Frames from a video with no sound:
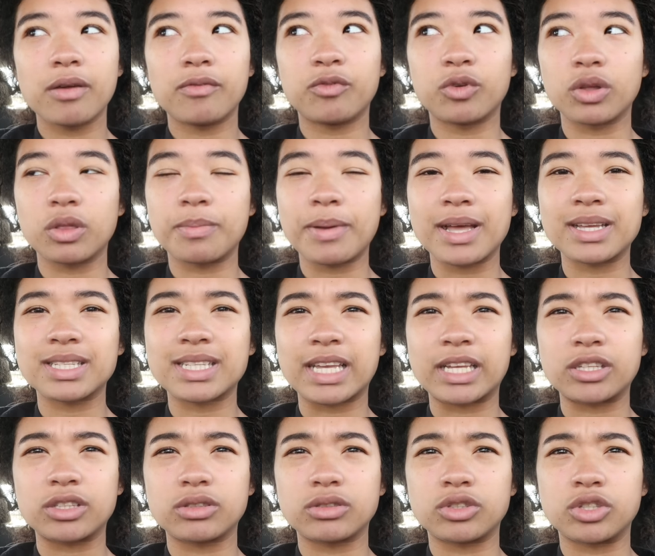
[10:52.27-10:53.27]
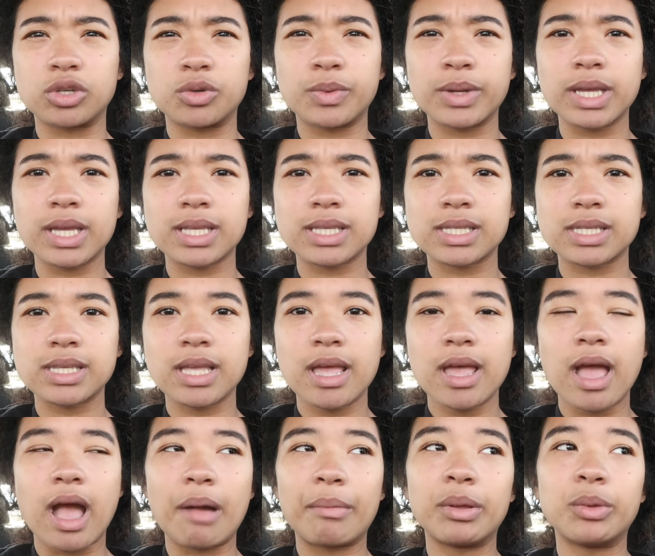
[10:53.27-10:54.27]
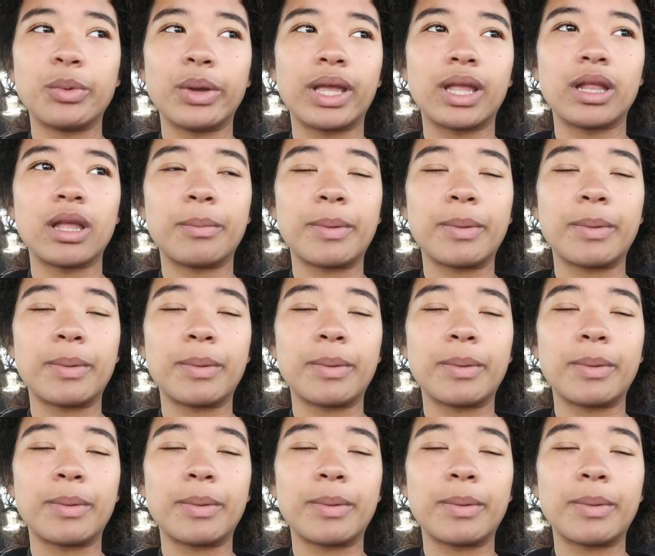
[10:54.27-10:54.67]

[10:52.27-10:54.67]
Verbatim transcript: For the past like two weeks, I've been waking